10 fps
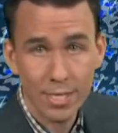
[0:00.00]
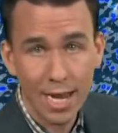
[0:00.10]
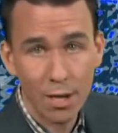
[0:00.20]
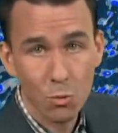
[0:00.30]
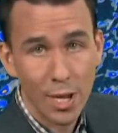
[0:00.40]
the
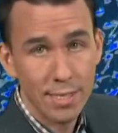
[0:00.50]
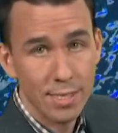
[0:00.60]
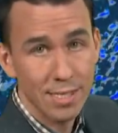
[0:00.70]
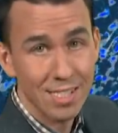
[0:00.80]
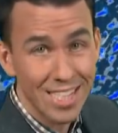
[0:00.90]

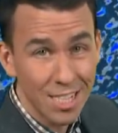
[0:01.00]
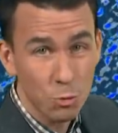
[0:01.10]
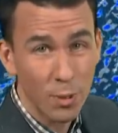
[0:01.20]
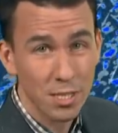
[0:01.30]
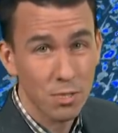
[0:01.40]
southwest into
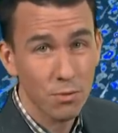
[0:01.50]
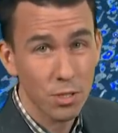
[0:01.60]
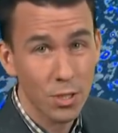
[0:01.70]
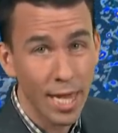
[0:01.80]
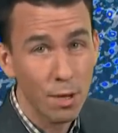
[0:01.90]
central parts of
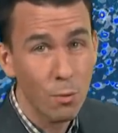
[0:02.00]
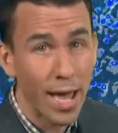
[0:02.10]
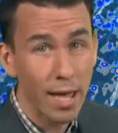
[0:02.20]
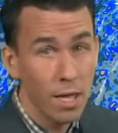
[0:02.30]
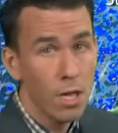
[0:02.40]
the UK
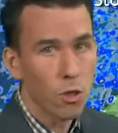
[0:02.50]
where